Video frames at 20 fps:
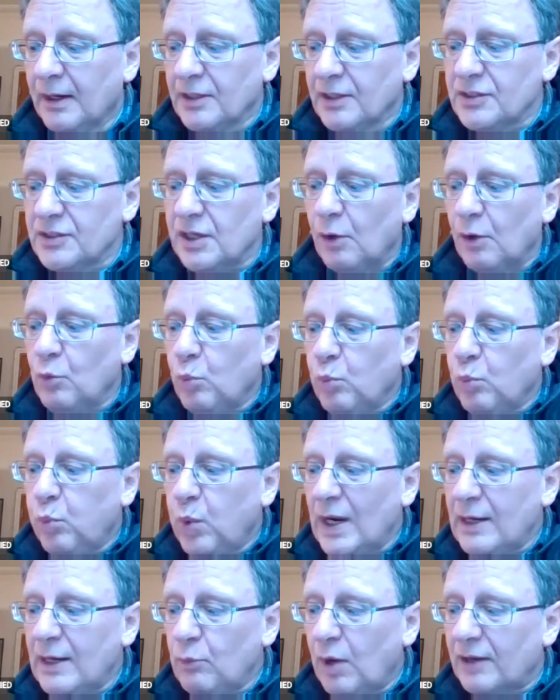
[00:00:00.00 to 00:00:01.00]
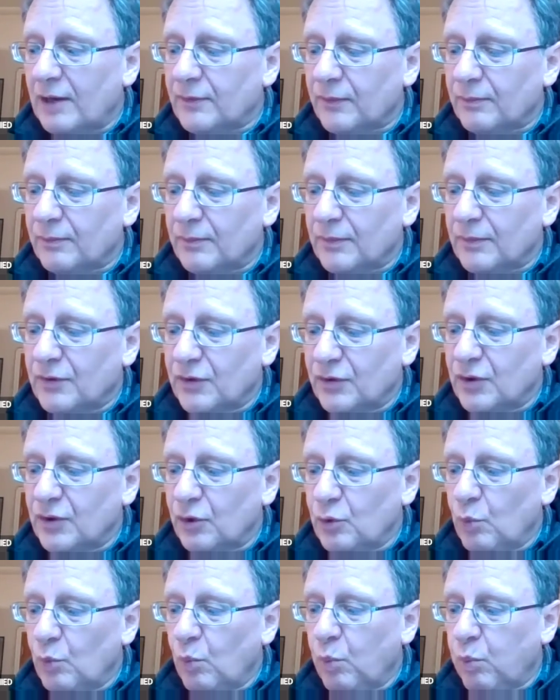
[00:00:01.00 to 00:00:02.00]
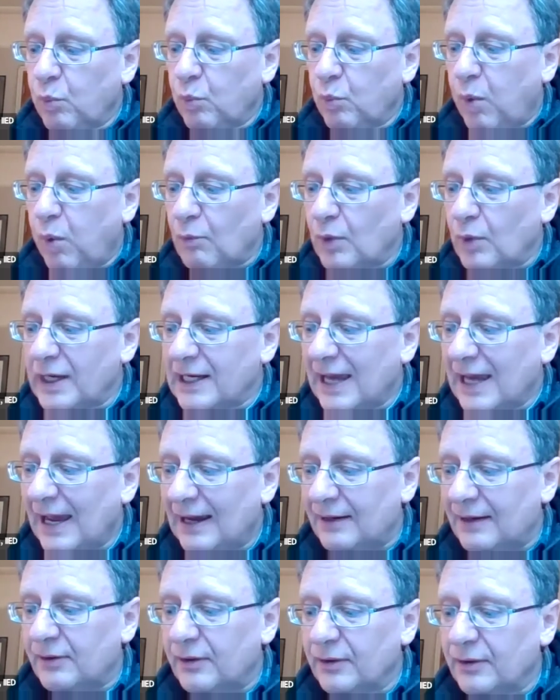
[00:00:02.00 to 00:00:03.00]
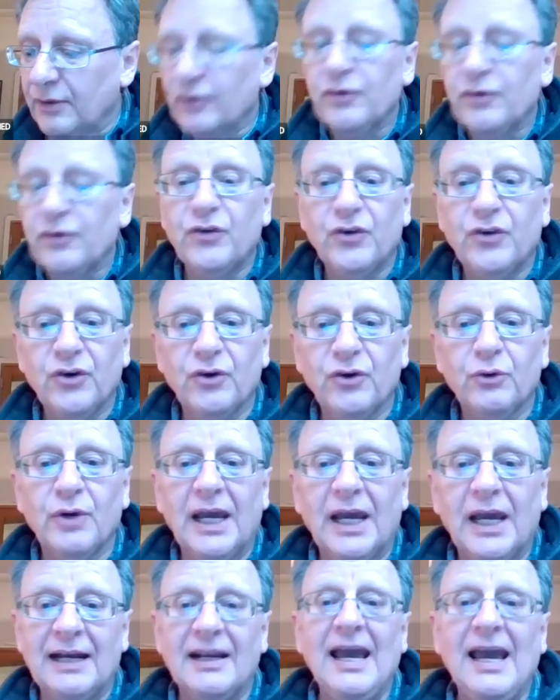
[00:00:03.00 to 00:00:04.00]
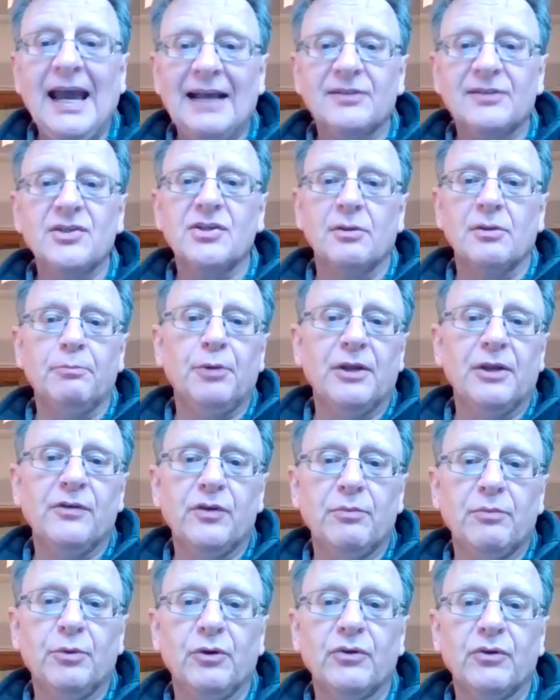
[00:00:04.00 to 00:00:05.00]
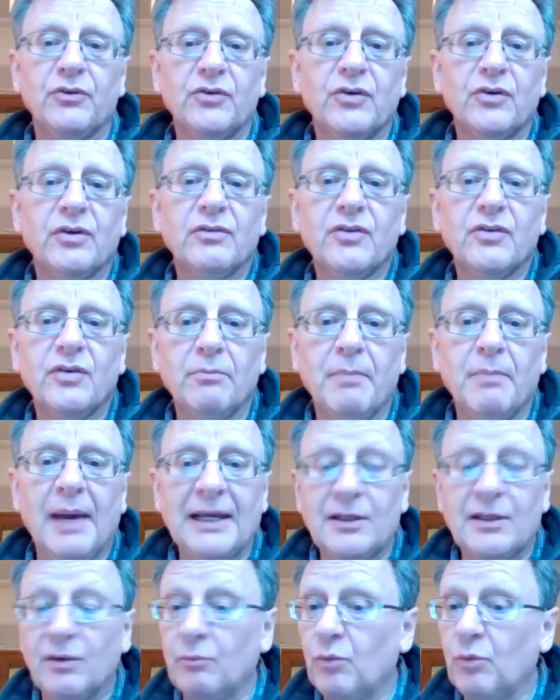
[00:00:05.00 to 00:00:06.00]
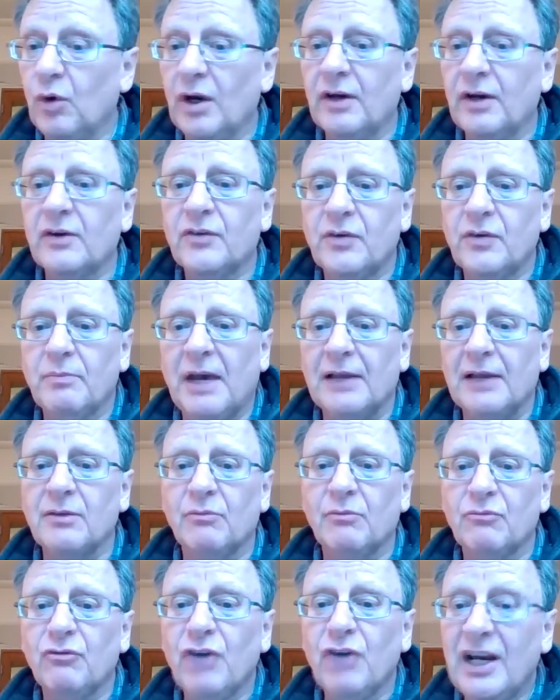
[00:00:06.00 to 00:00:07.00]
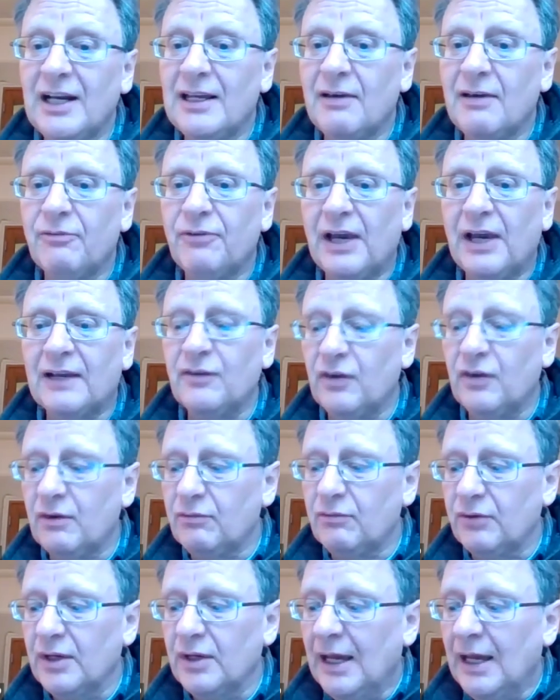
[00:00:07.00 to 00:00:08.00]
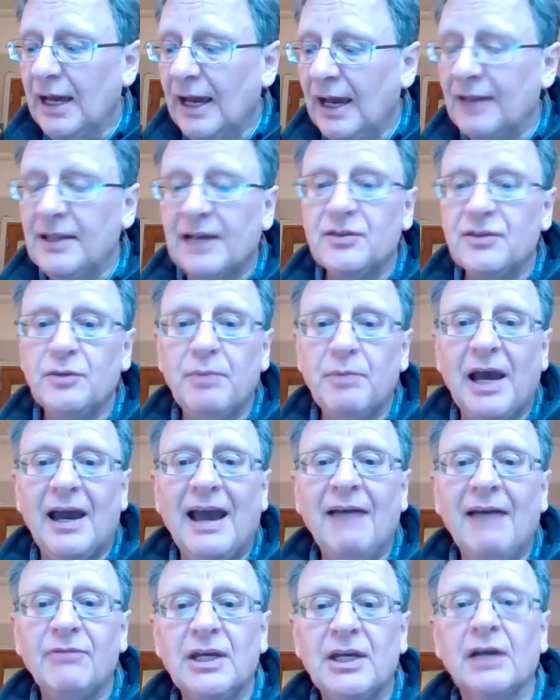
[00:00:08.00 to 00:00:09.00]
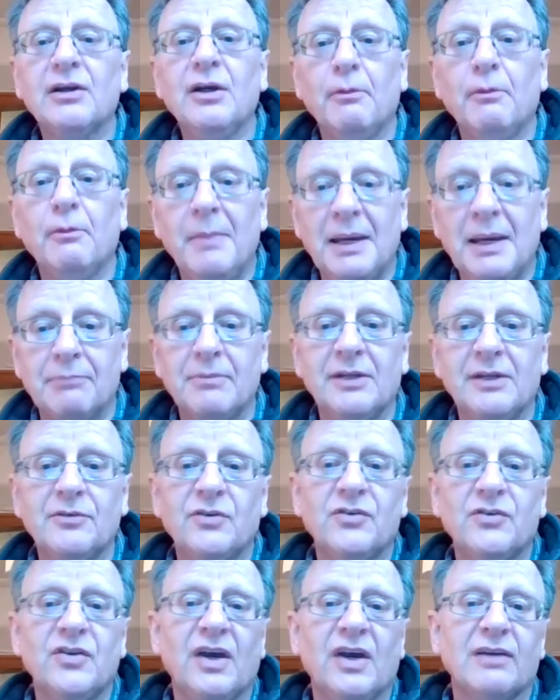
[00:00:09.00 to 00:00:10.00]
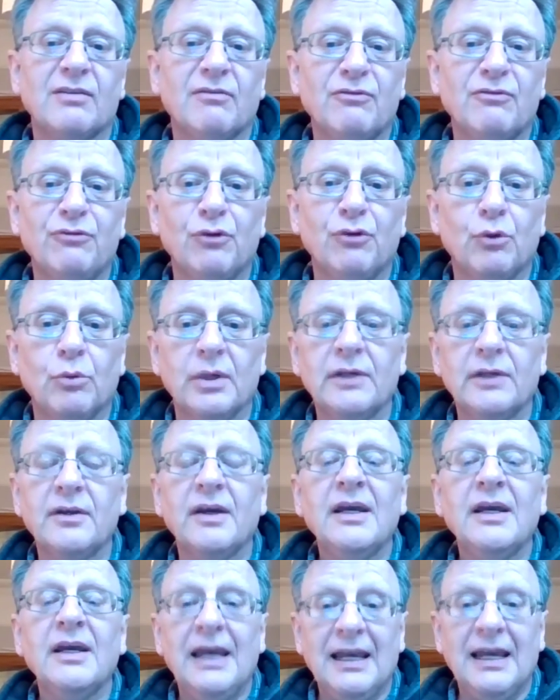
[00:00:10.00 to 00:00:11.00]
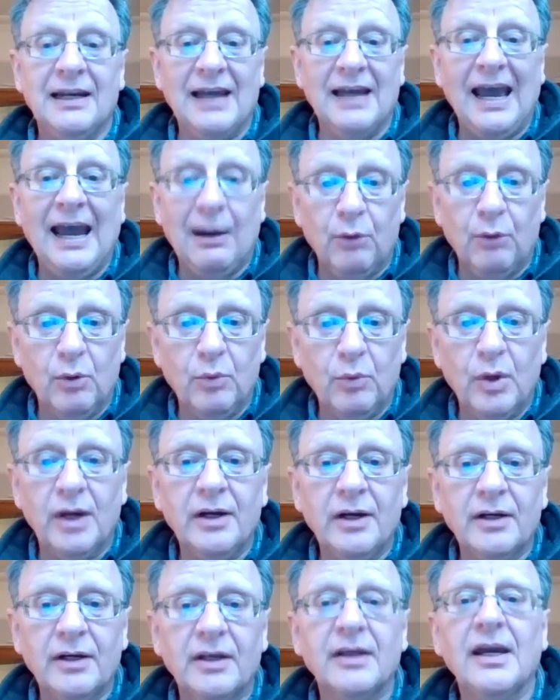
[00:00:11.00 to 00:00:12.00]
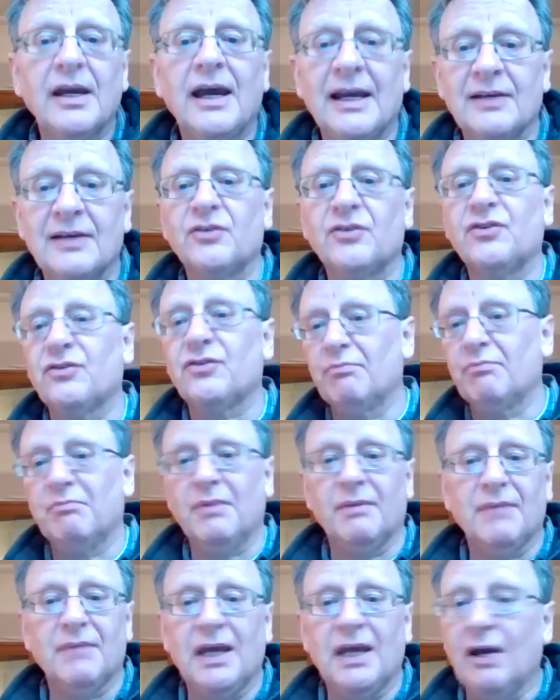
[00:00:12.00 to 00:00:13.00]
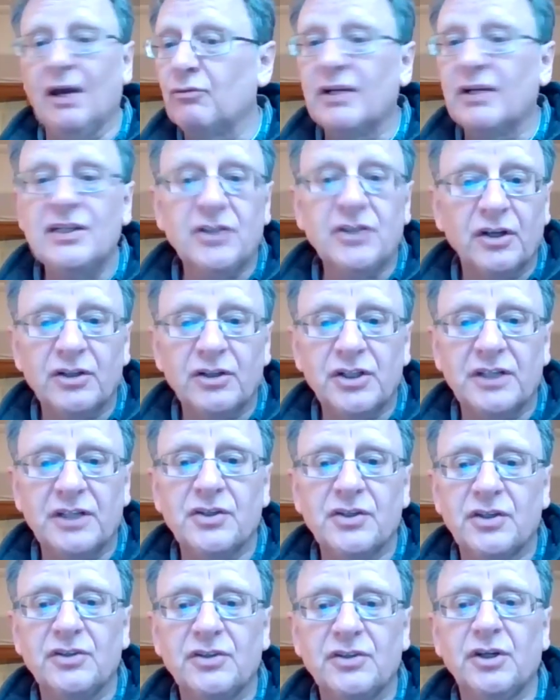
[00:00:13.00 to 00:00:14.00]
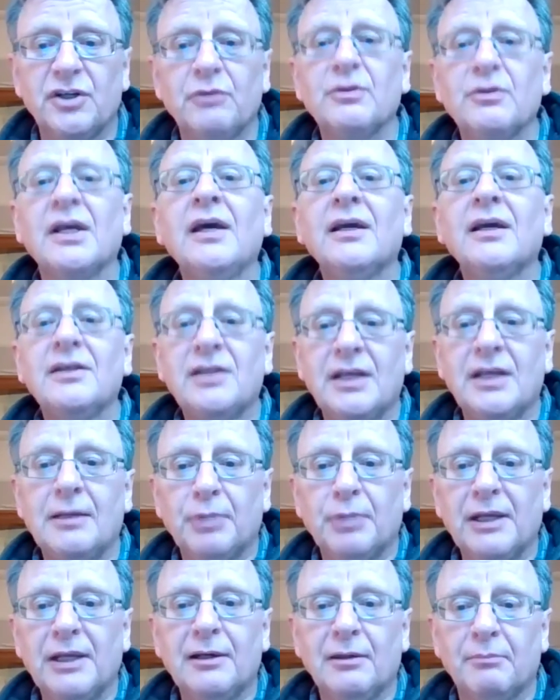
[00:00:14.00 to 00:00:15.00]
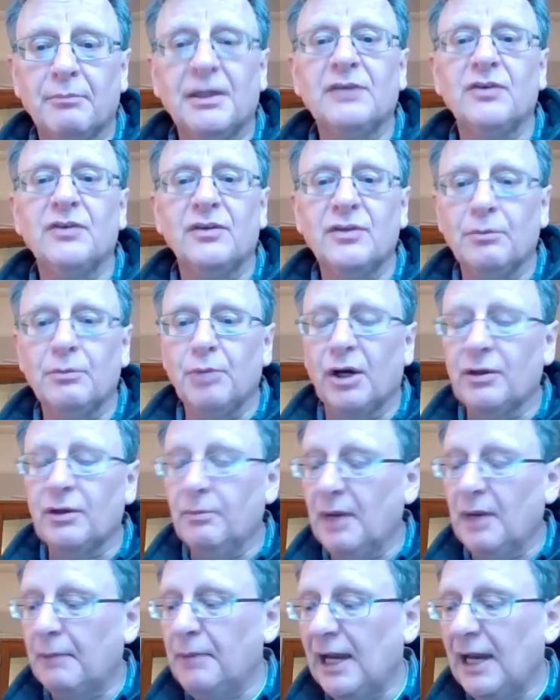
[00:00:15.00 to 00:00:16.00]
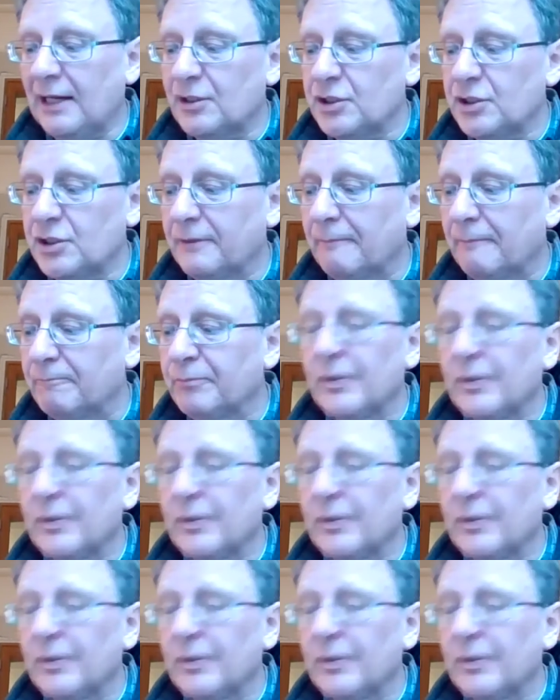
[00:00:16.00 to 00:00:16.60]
So we want to do what we can to enhance the principles, to make them work, to make them really effective, and that's about having a commitment to take them forward in our work as a research institute deeply committed to bottom up action.